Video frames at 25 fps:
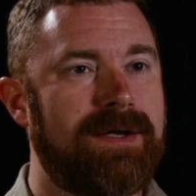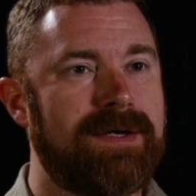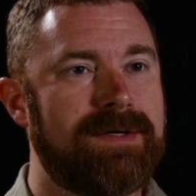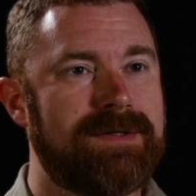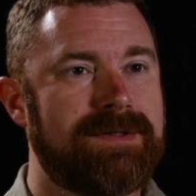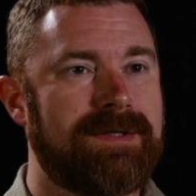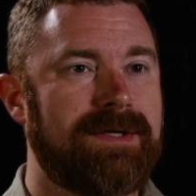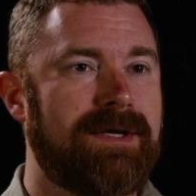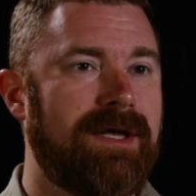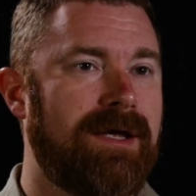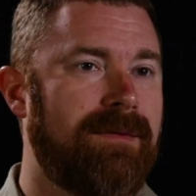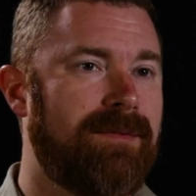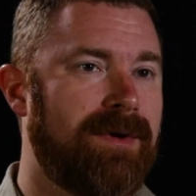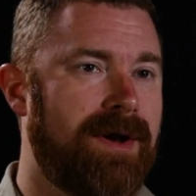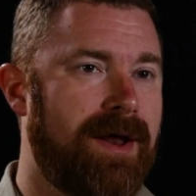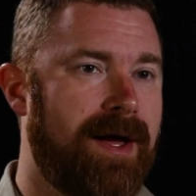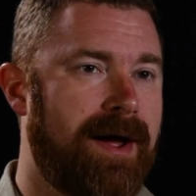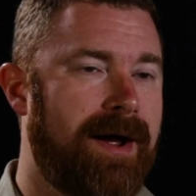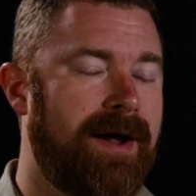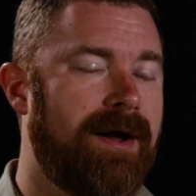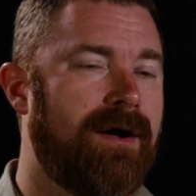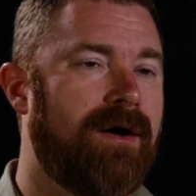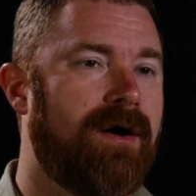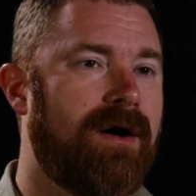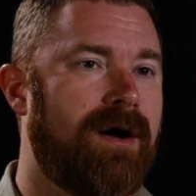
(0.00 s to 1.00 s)
is to keep an
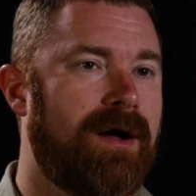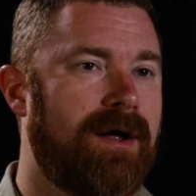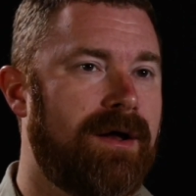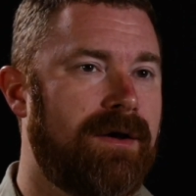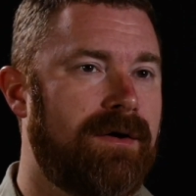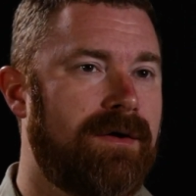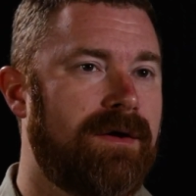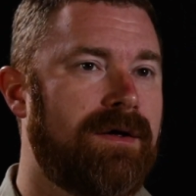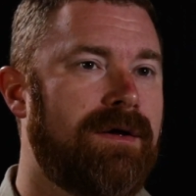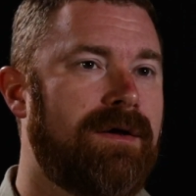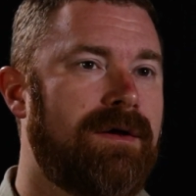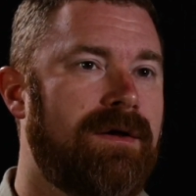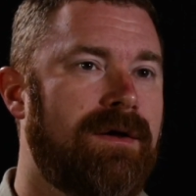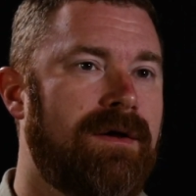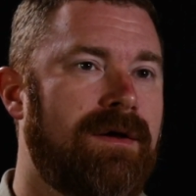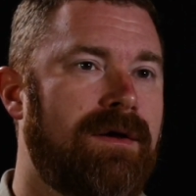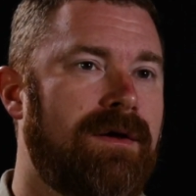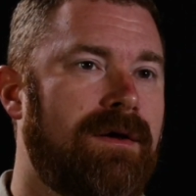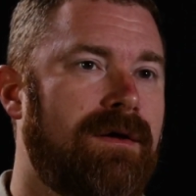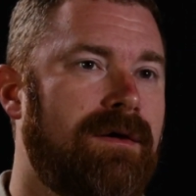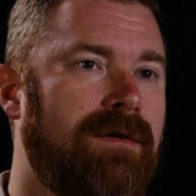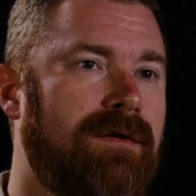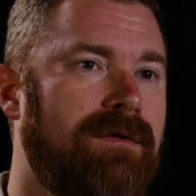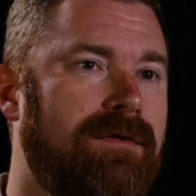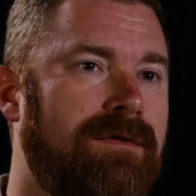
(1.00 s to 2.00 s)
eye on
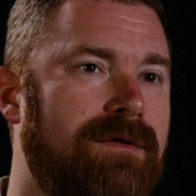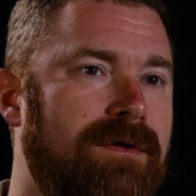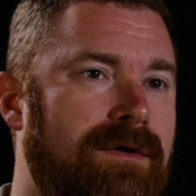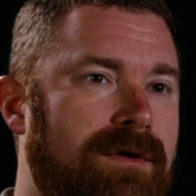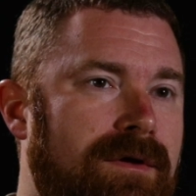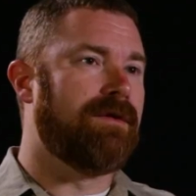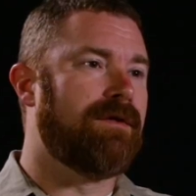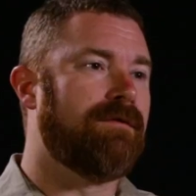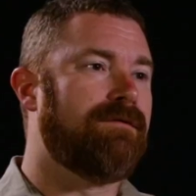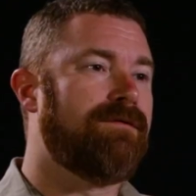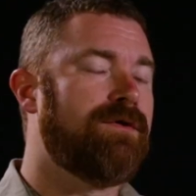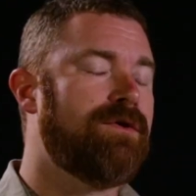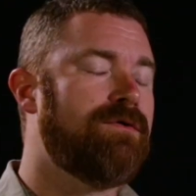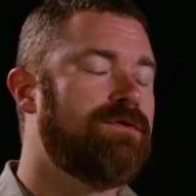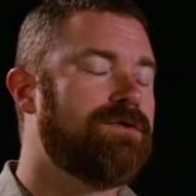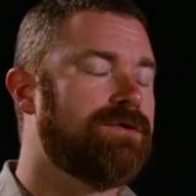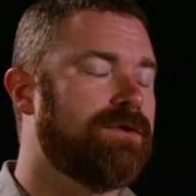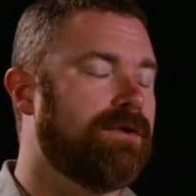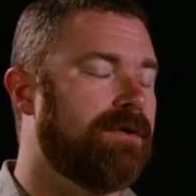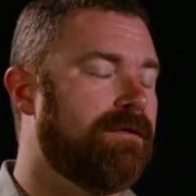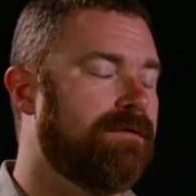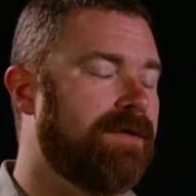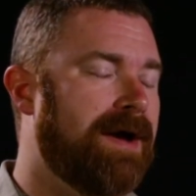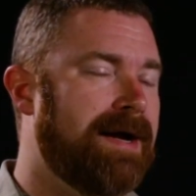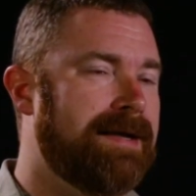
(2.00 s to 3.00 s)
the
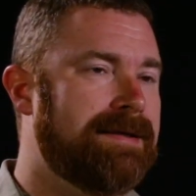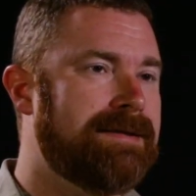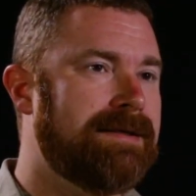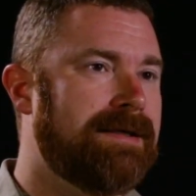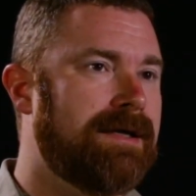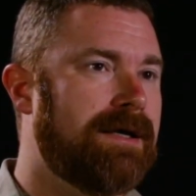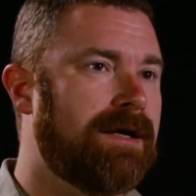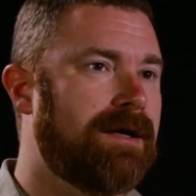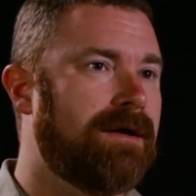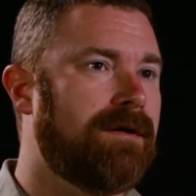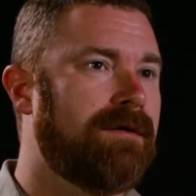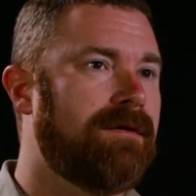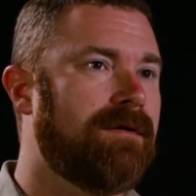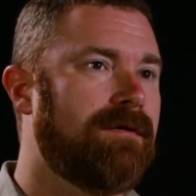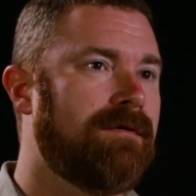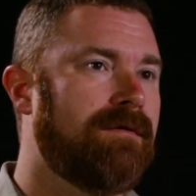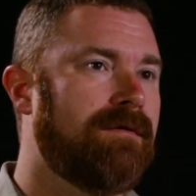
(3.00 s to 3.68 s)
future of IT